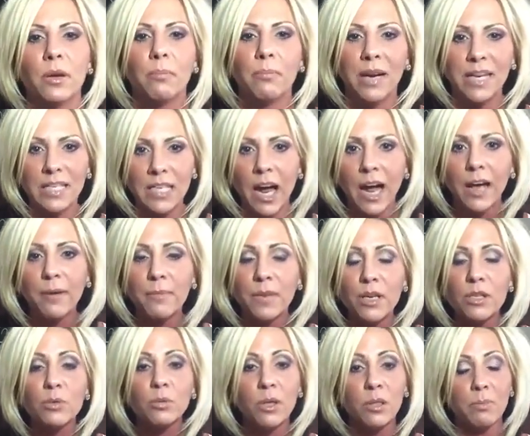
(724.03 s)
My time
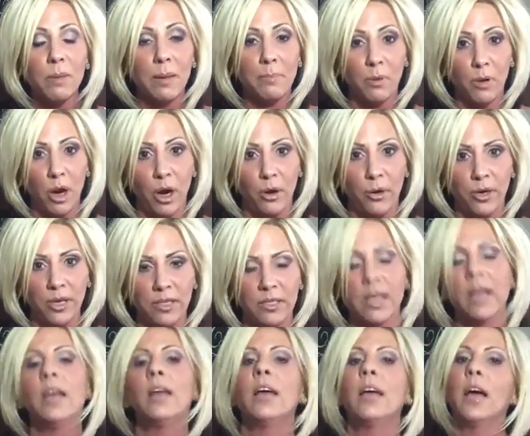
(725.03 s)
goes with my priorities
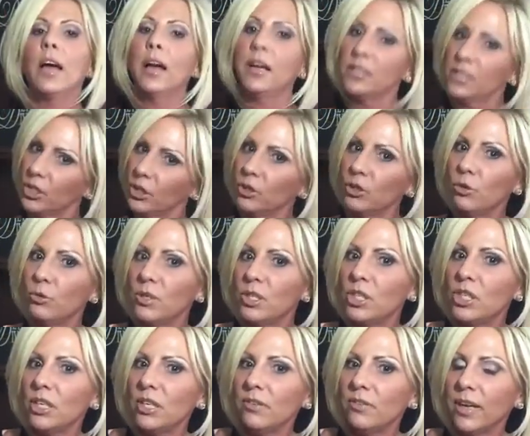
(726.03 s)
until you
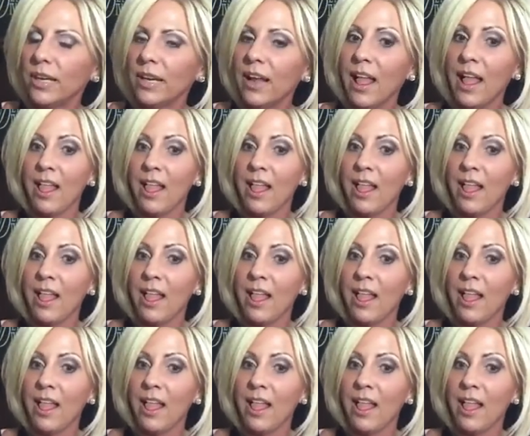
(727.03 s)
achieve it.